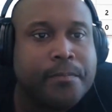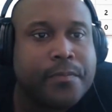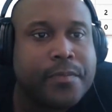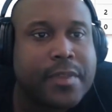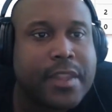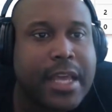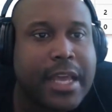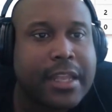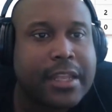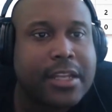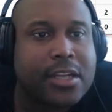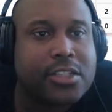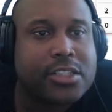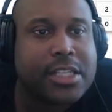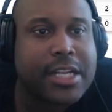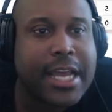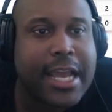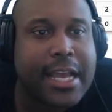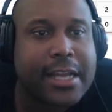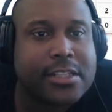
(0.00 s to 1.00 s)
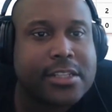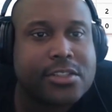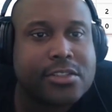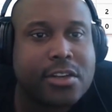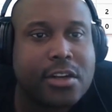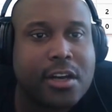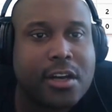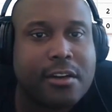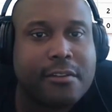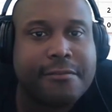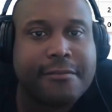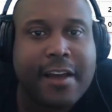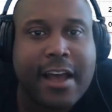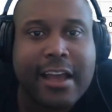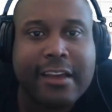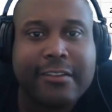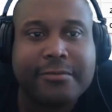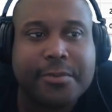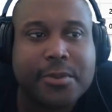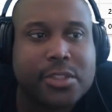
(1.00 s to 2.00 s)
Then there's an extra
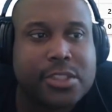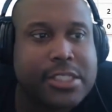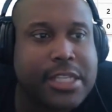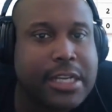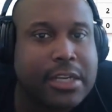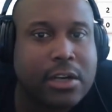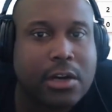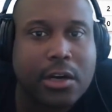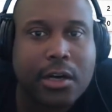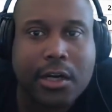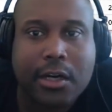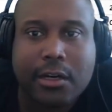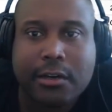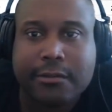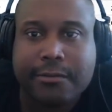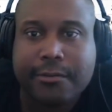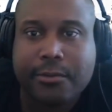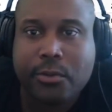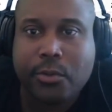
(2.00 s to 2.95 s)
5% off